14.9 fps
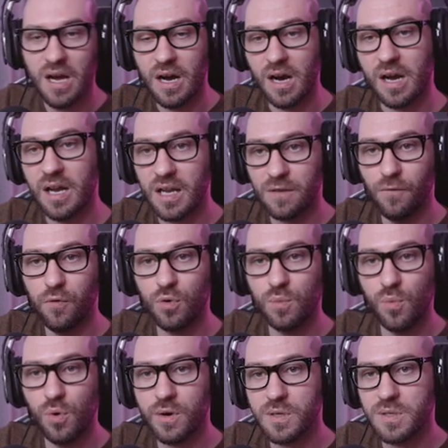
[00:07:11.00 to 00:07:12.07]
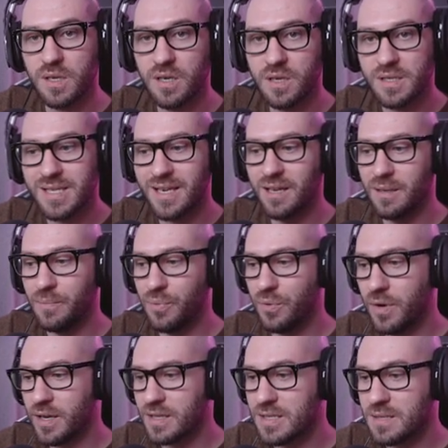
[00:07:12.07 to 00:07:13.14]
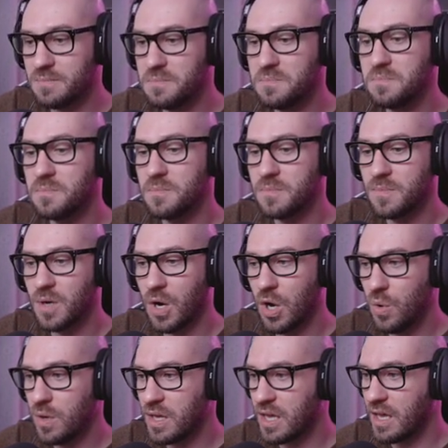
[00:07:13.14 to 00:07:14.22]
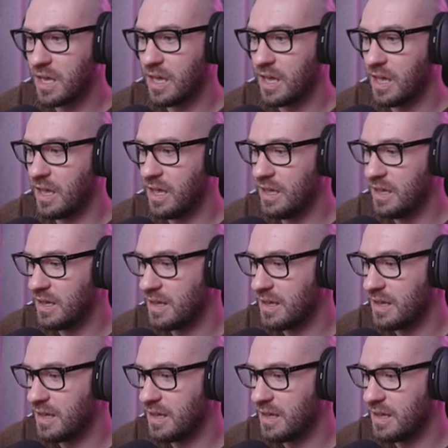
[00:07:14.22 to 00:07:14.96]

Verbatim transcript: Uh, collect four more to earn a skill point. Okay.